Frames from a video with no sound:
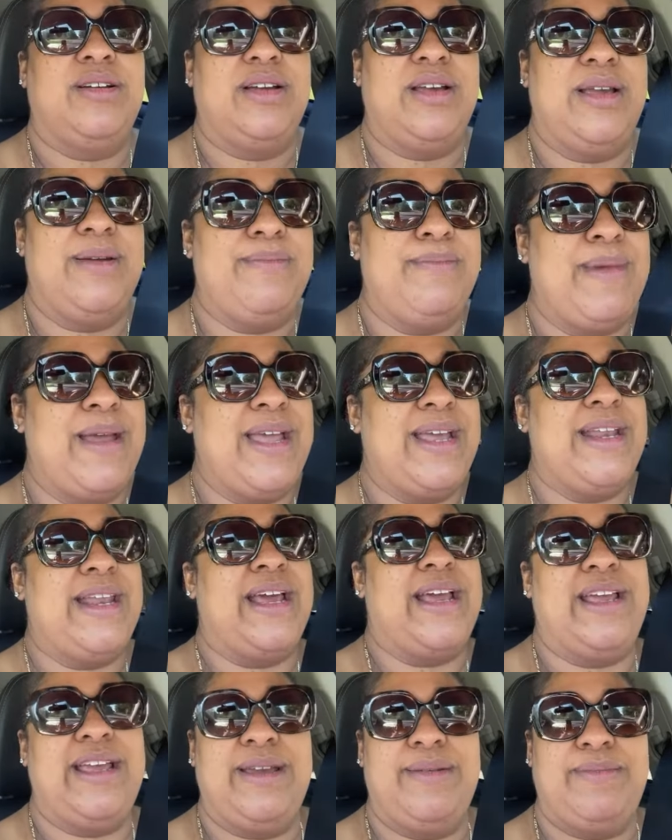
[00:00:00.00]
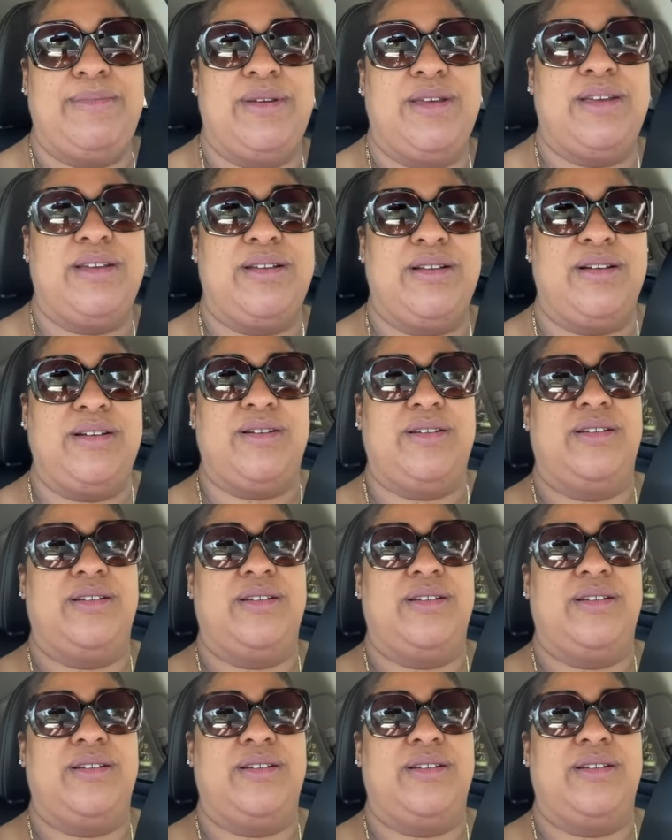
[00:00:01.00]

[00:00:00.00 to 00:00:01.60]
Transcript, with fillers: It may not have been her.